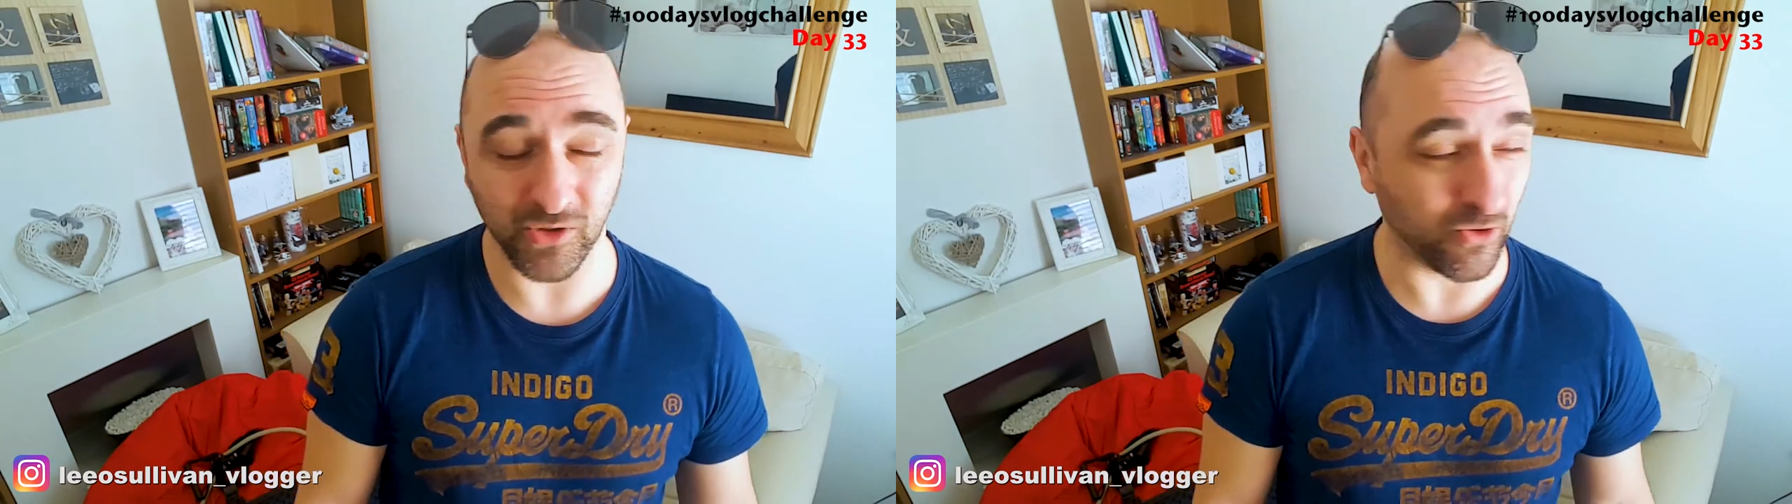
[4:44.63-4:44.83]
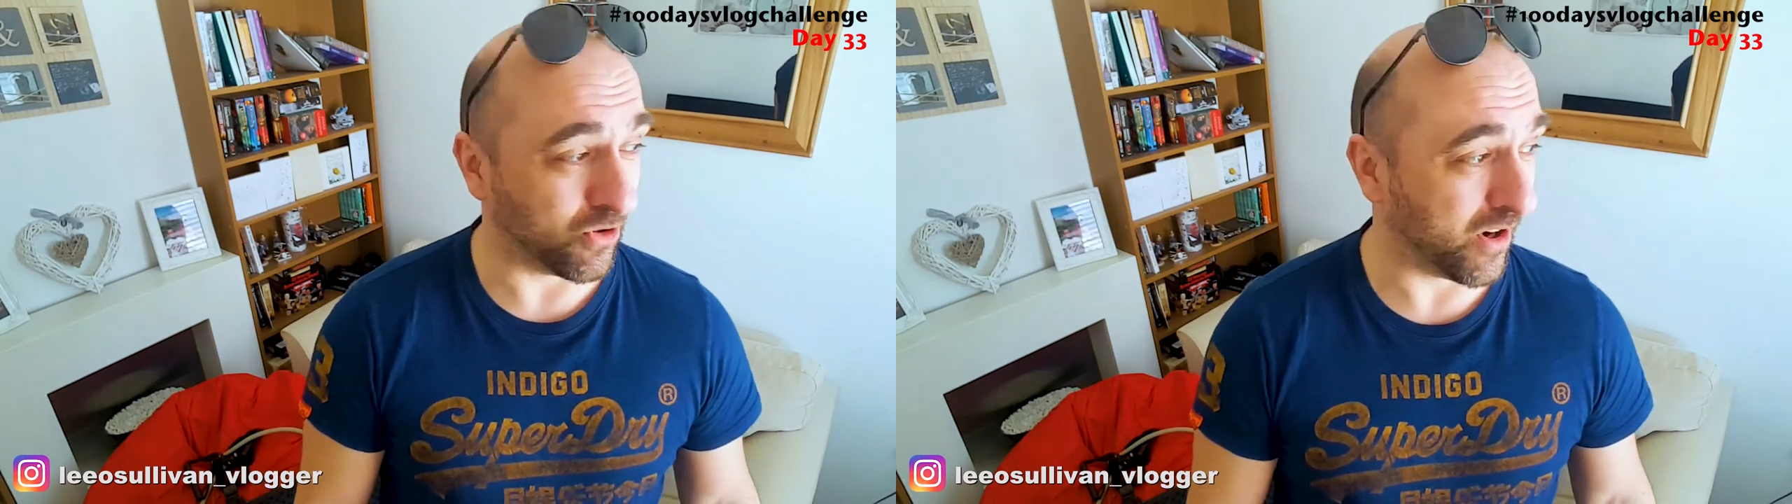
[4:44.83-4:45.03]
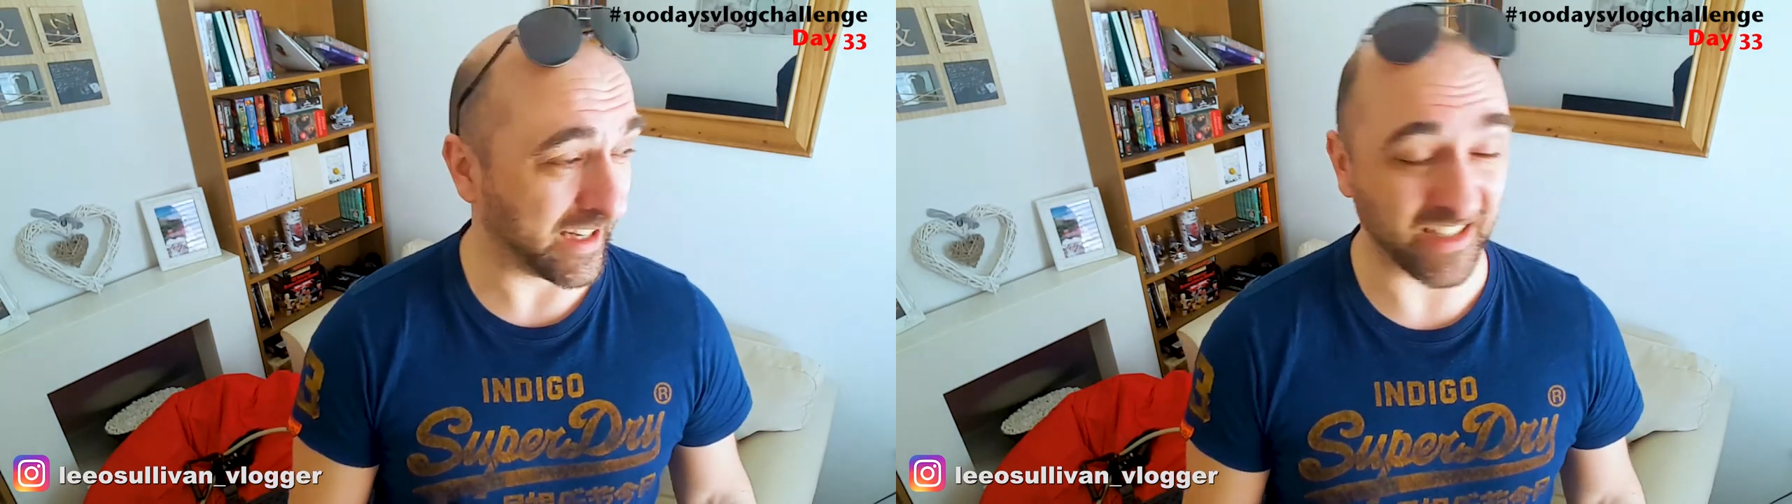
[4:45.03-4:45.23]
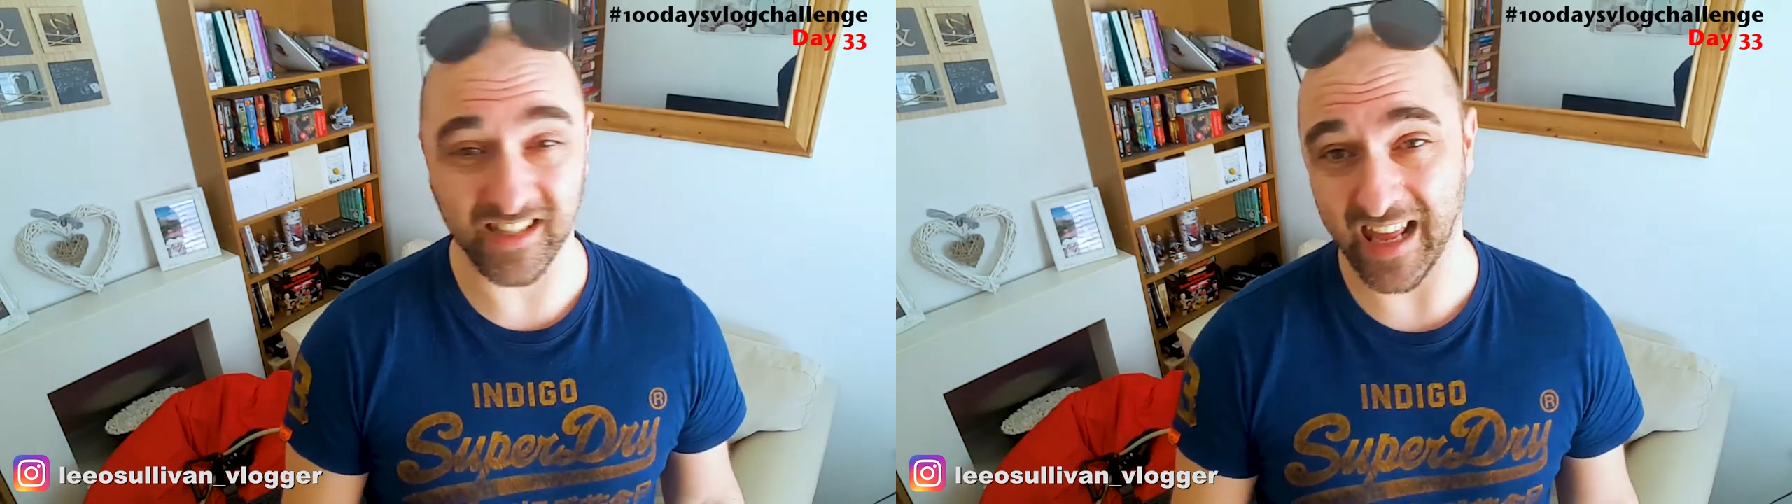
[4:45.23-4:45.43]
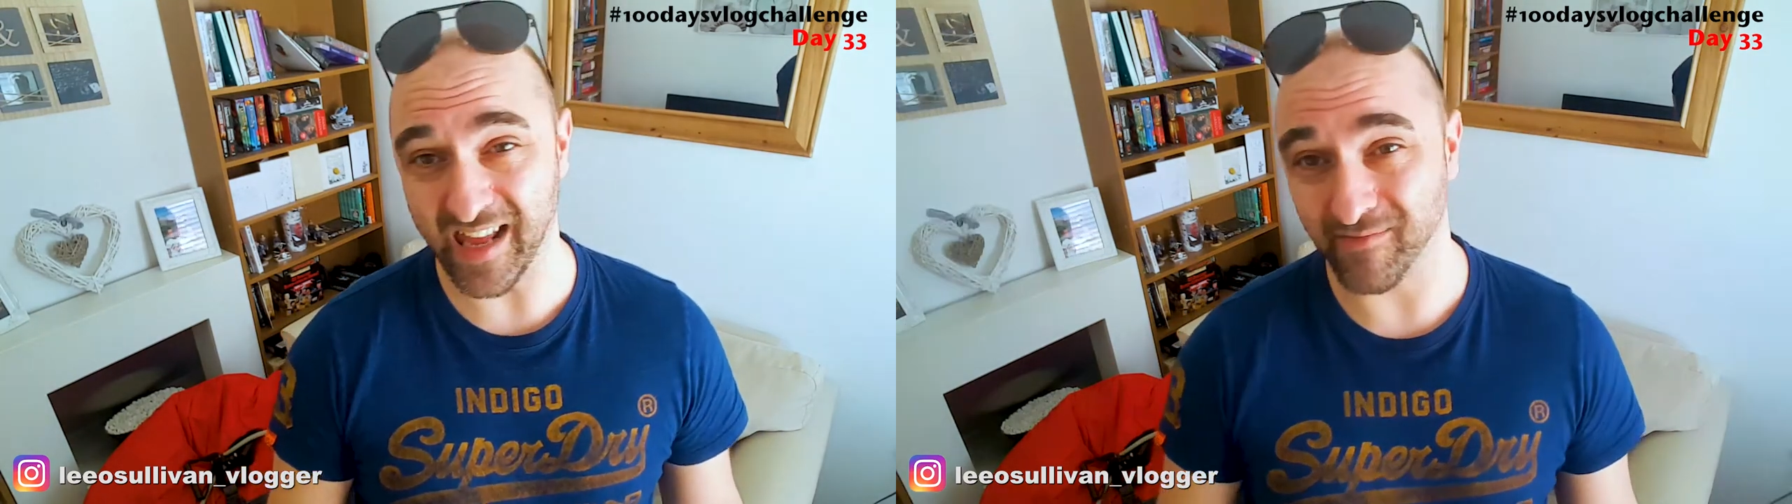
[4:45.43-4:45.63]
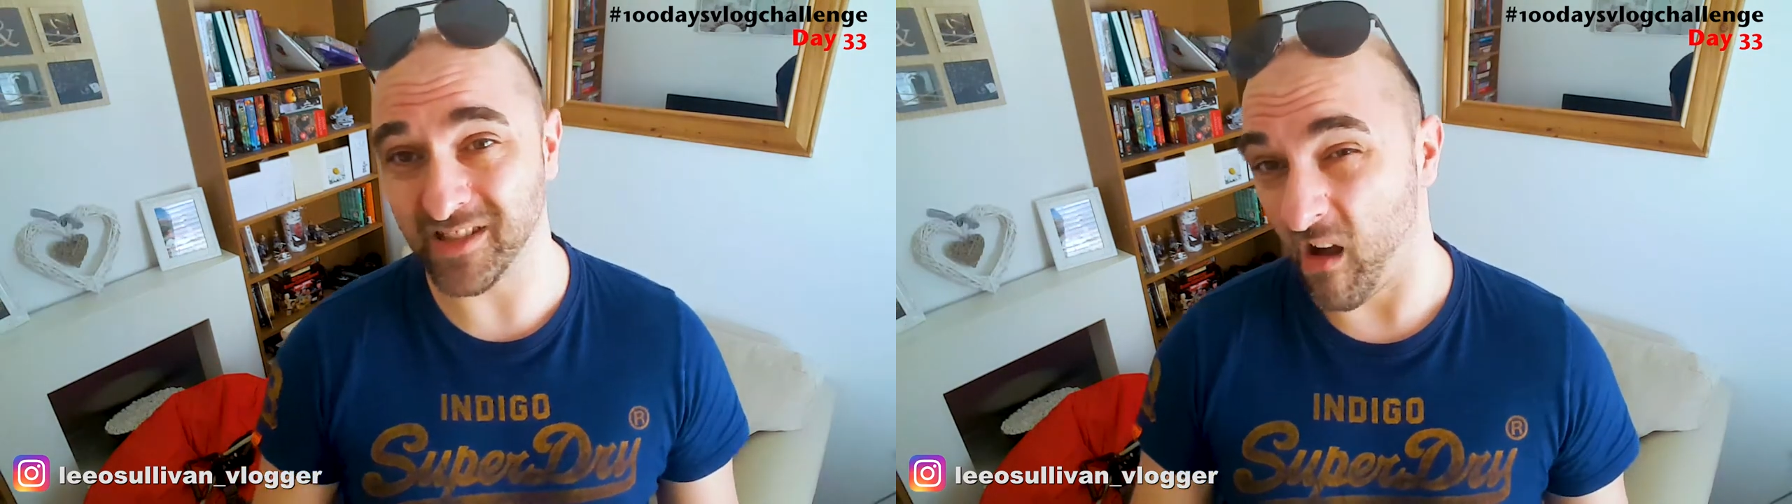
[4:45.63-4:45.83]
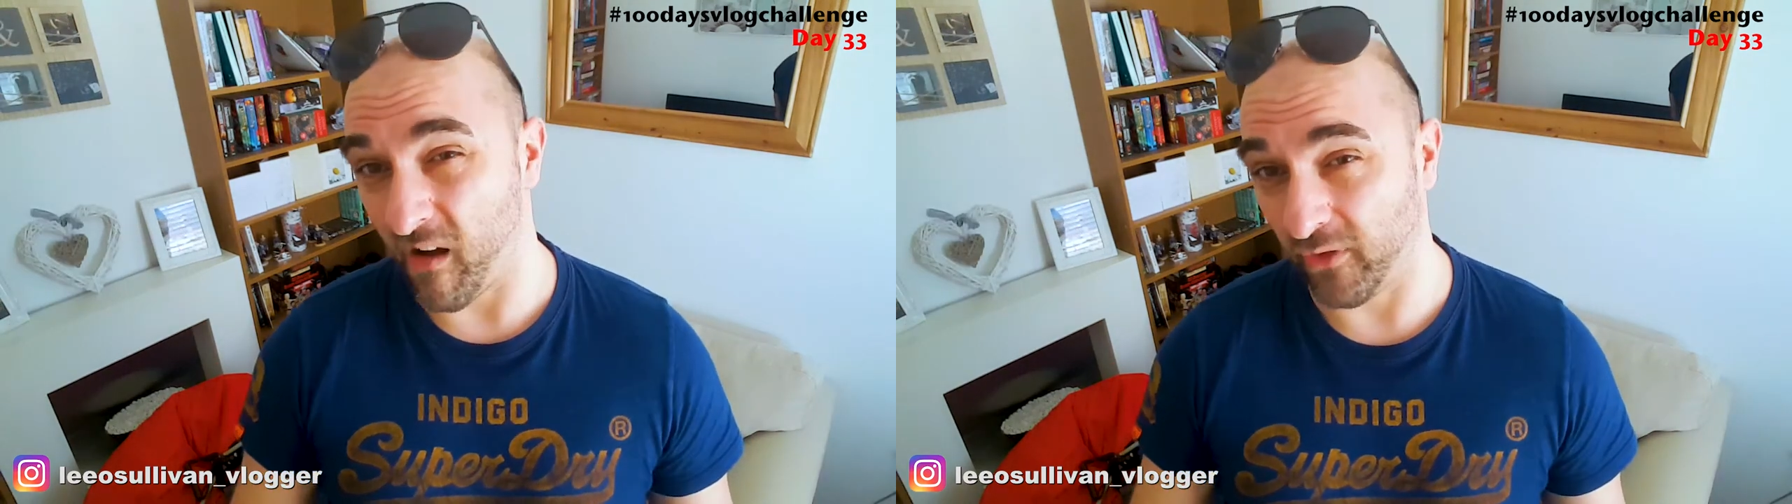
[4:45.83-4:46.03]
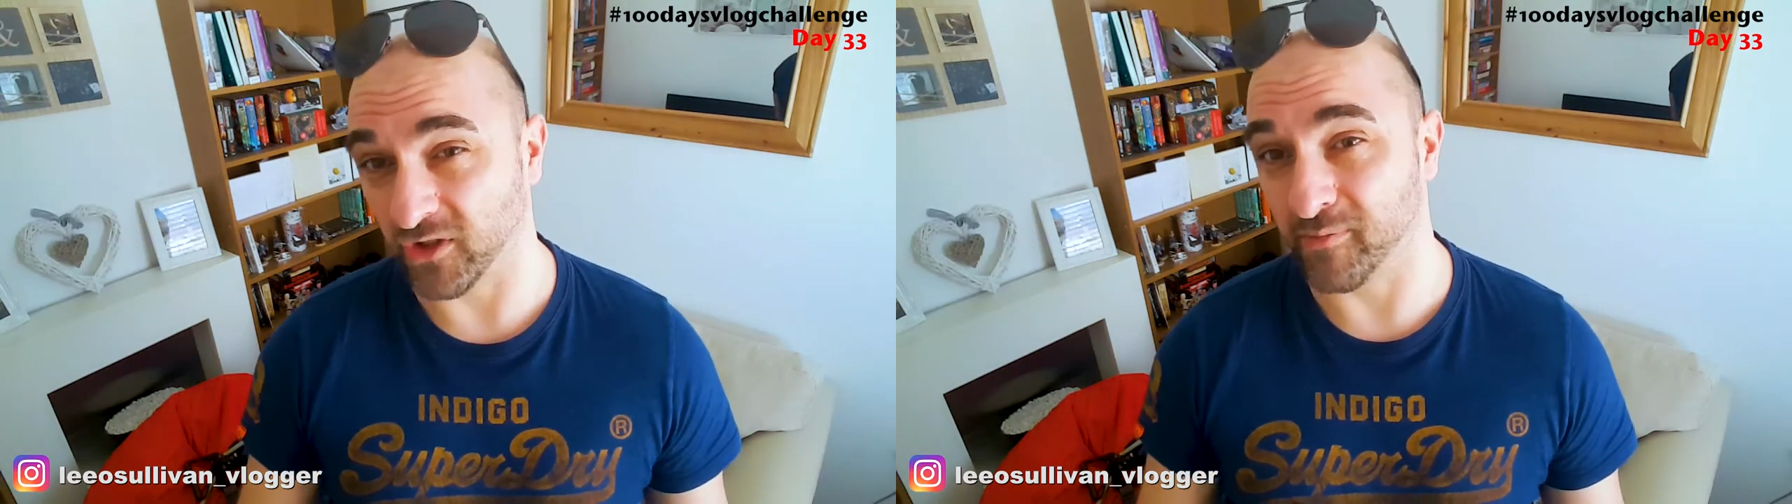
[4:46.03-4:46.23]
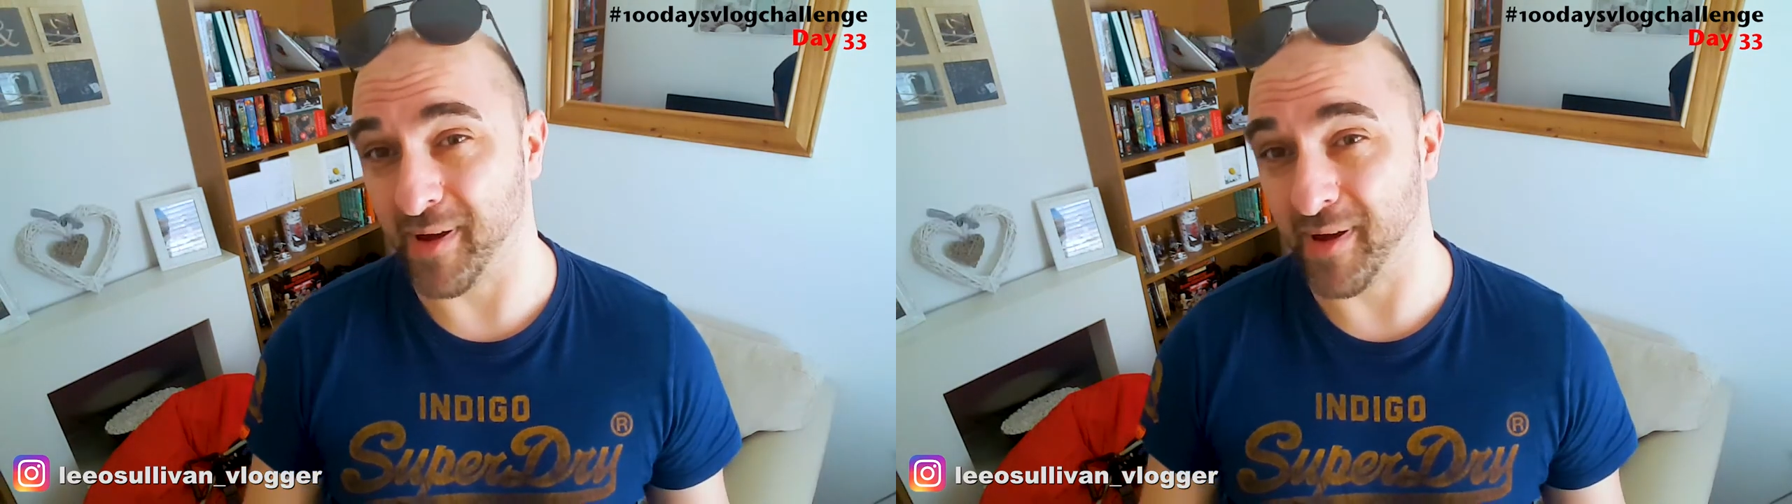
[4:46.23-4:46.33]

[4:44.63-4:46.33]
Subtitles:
or I get scammed, I've lost